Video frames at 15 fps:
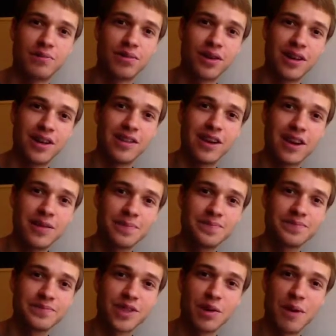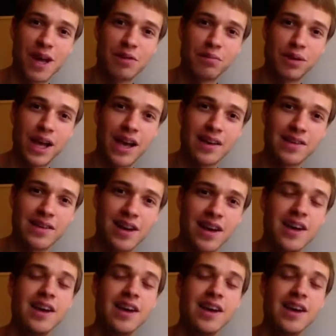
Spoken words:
put in there, tomato plants,